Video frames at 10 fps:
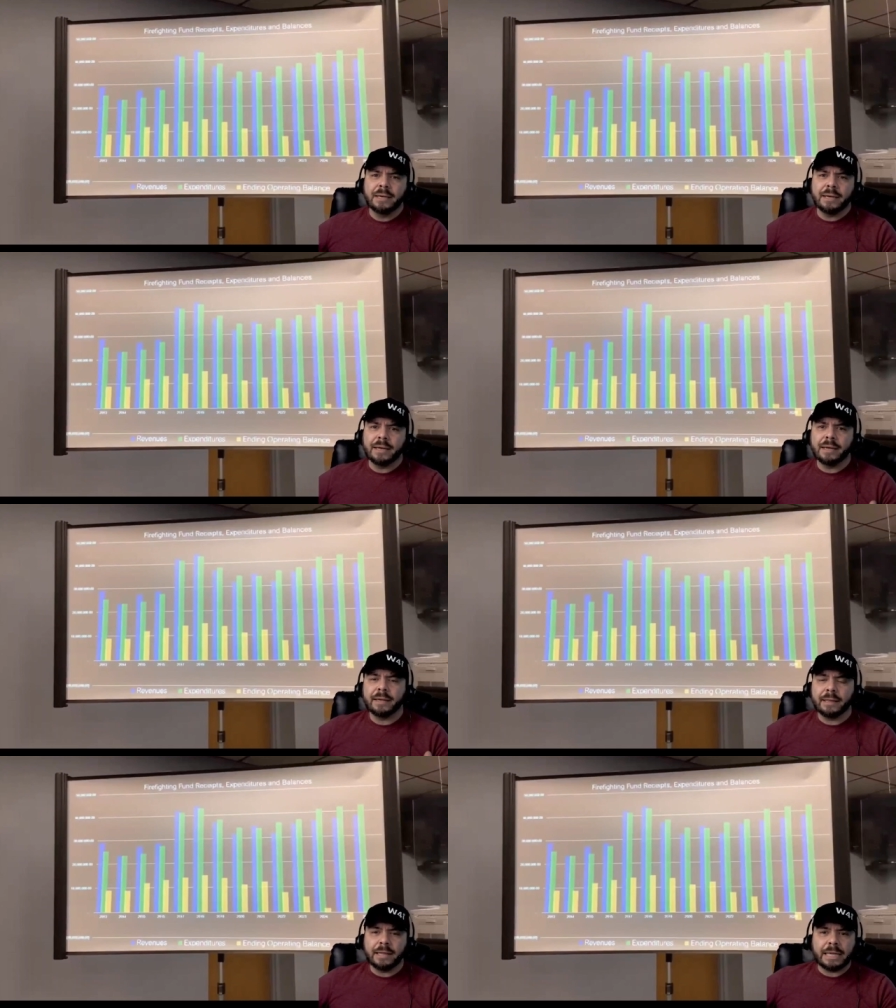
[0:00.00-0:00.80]

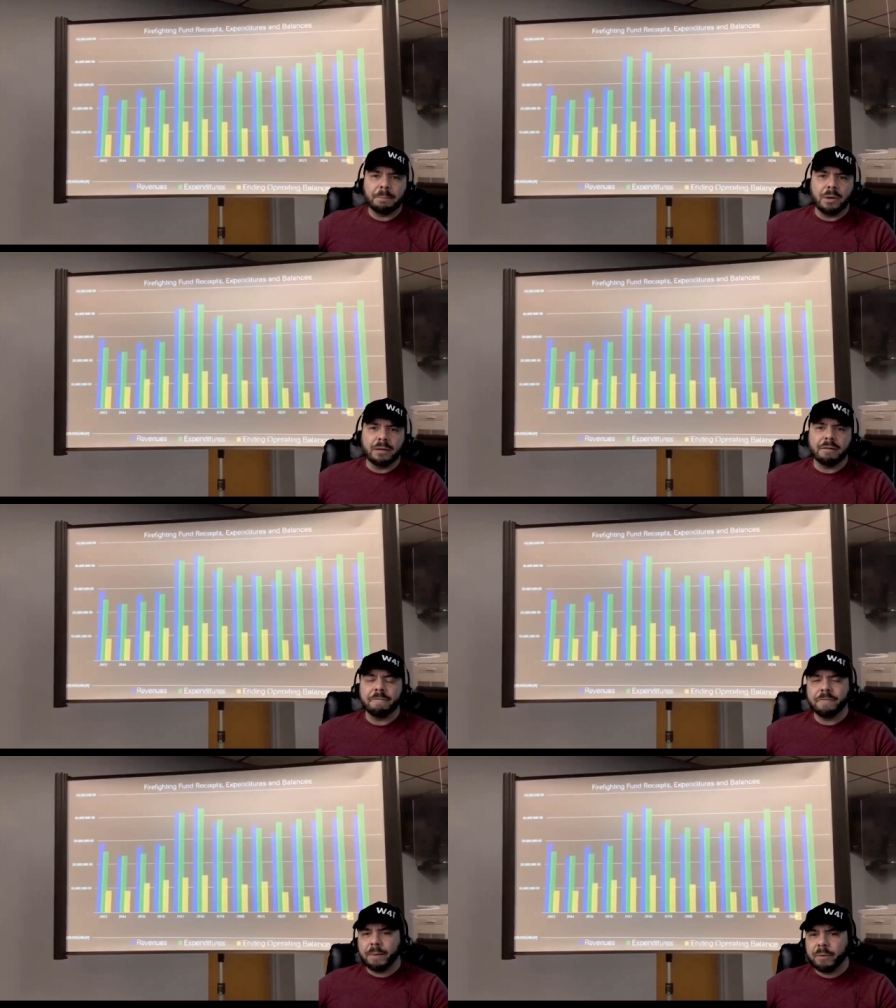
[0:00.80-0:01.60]
is this month,
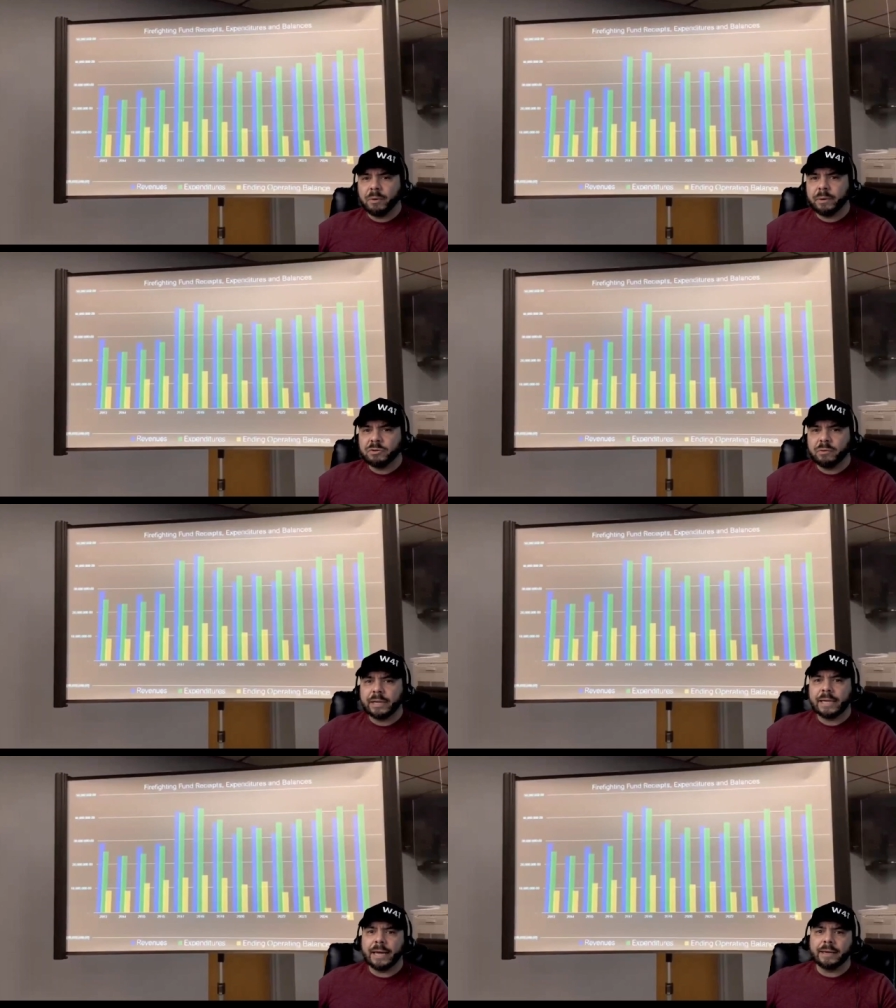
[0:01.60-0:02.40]
February
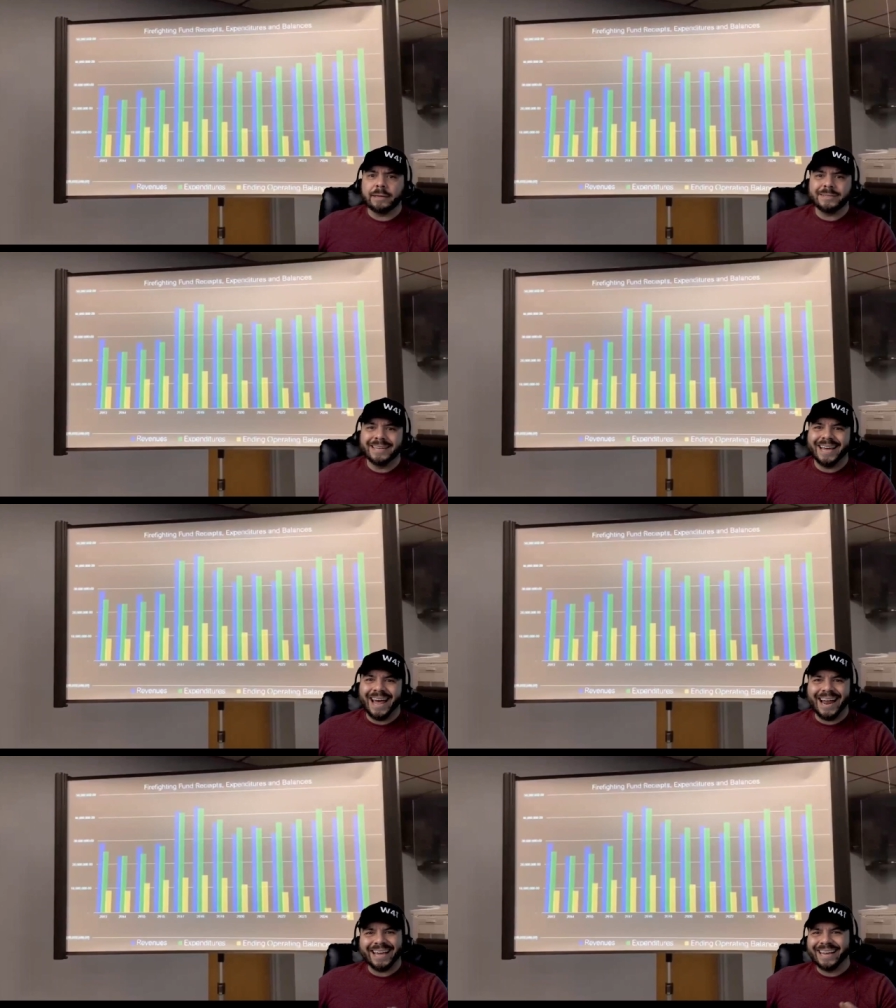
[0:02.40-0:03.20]
22nd.
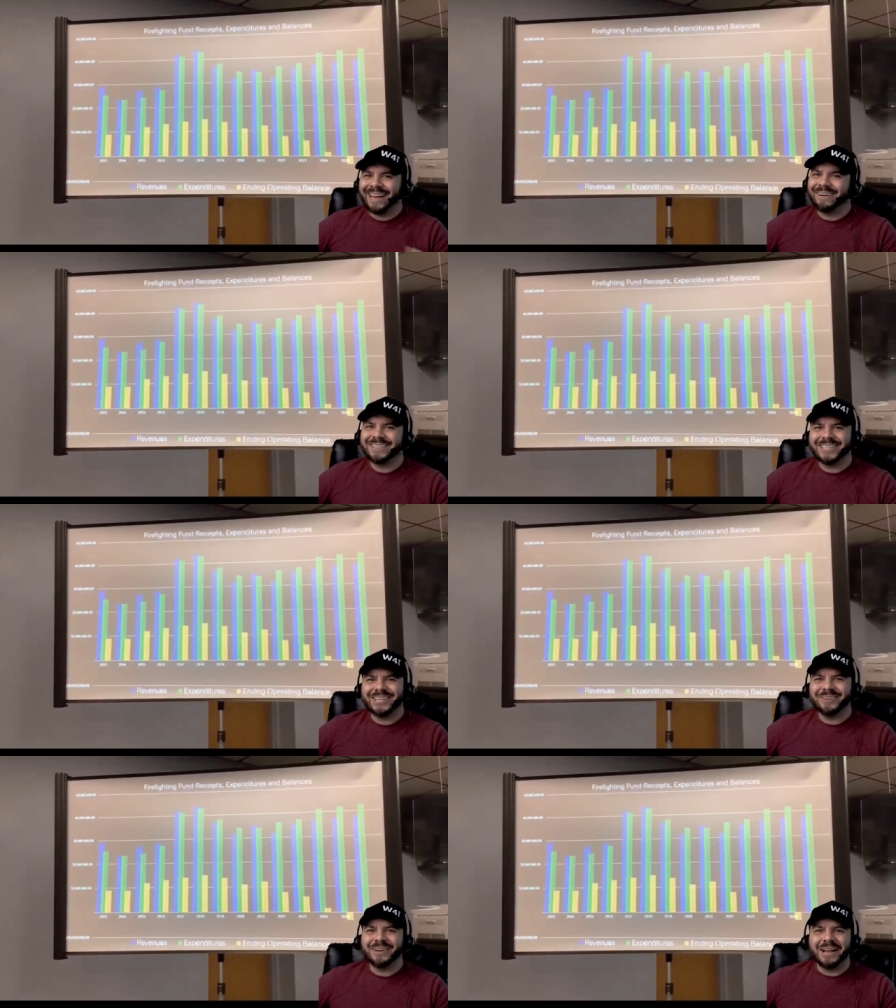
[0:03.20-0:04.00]
And I can
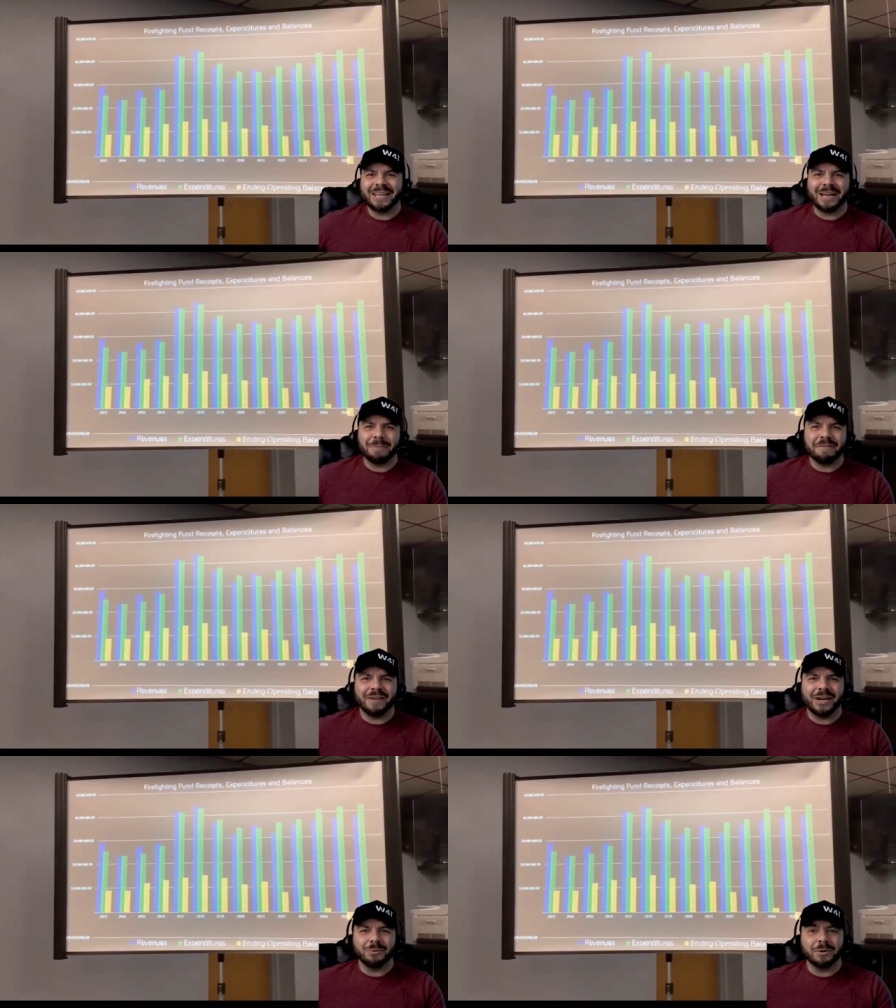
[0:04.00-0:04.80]
guarantee you it's going to be
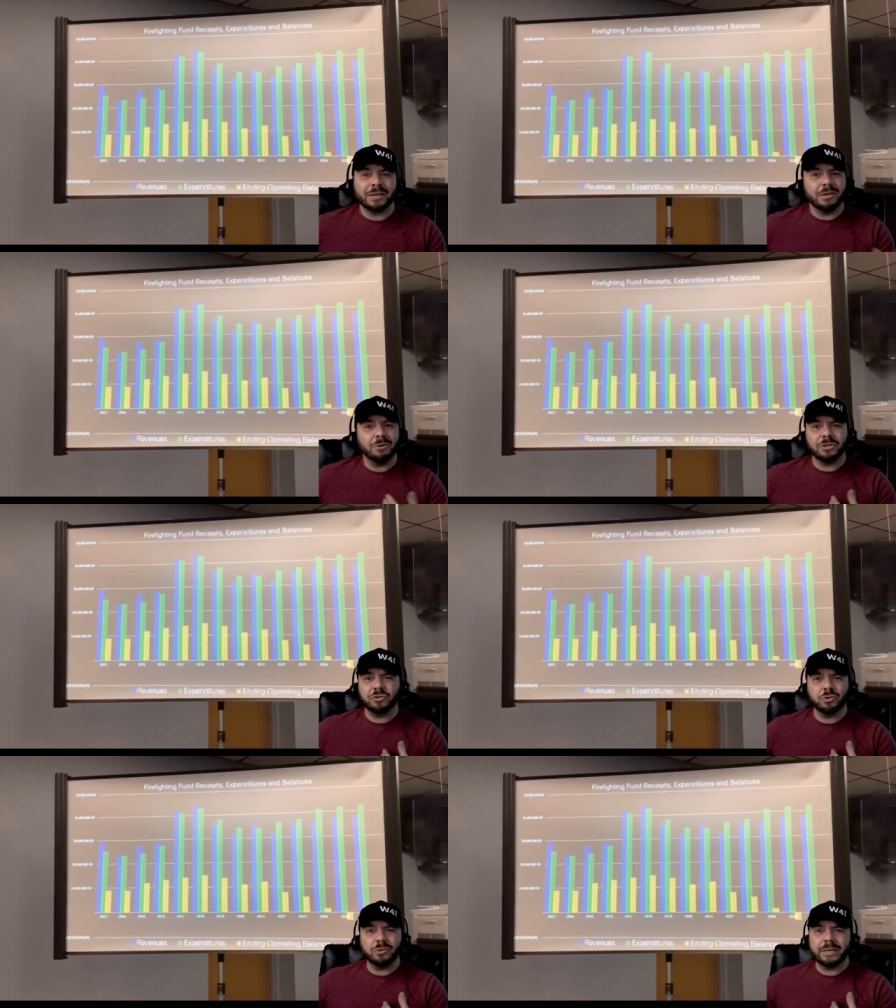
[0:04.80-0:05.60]
fireworks. Yours
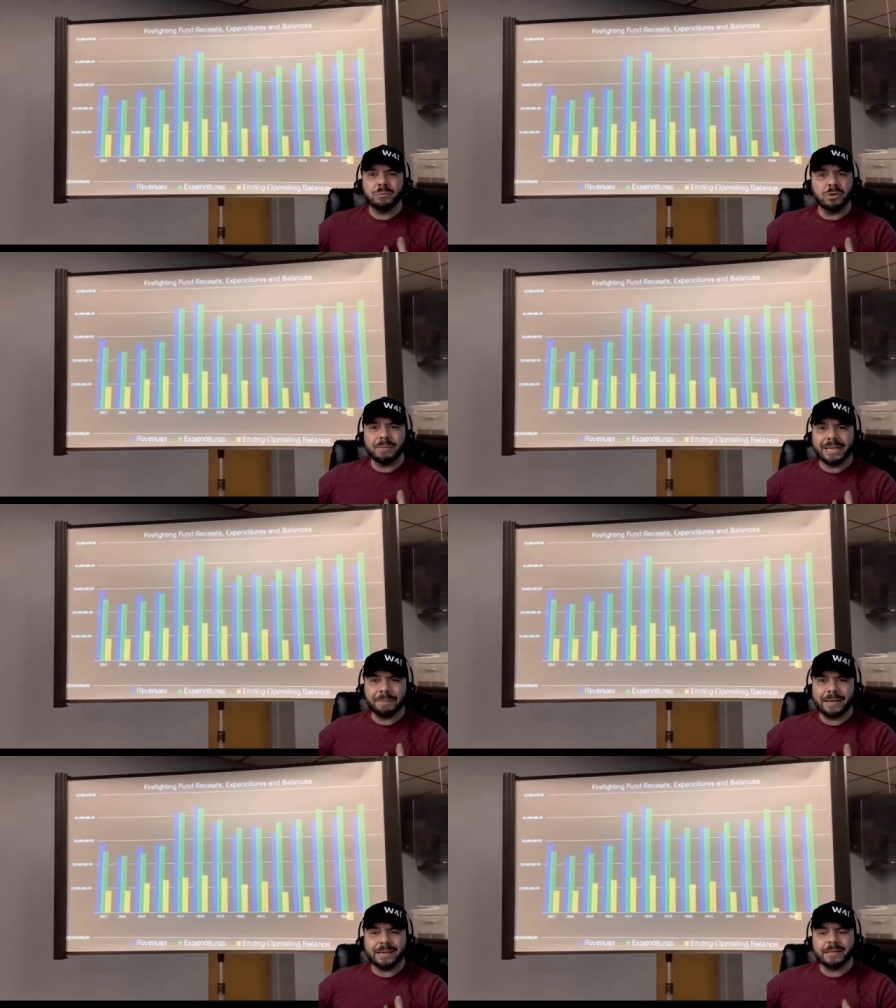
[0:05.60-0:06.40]
truly will be
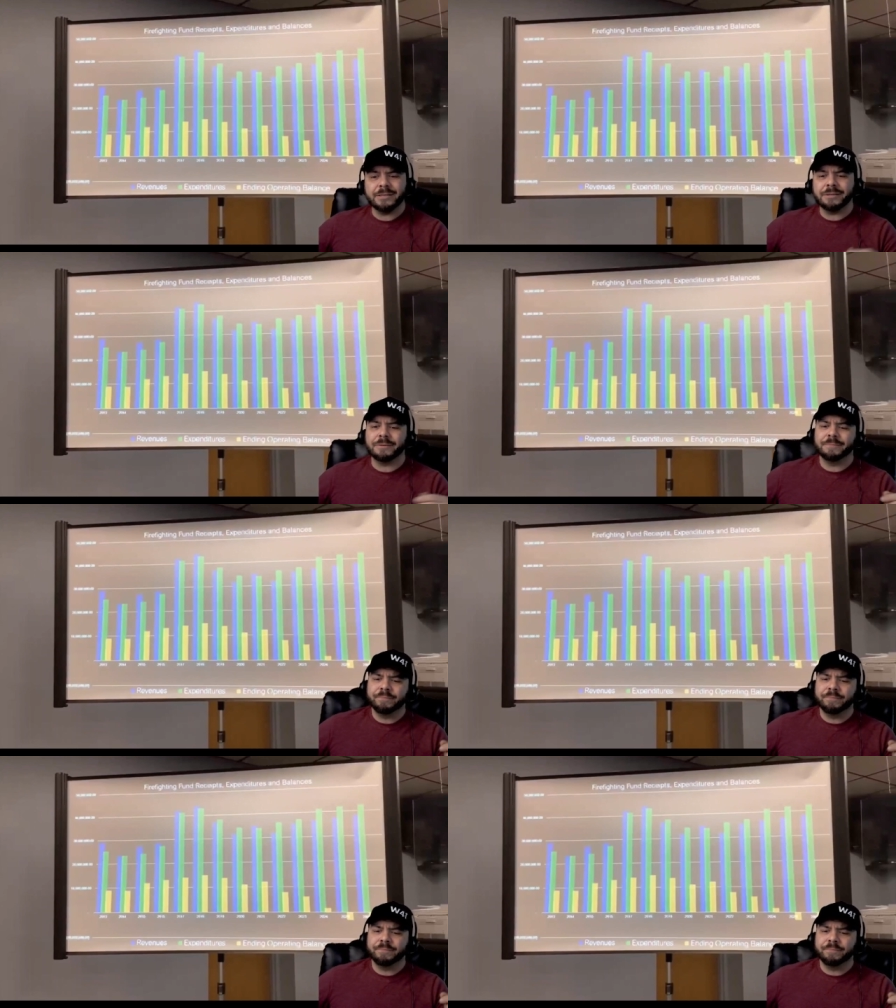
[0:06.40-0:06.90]
speaking too.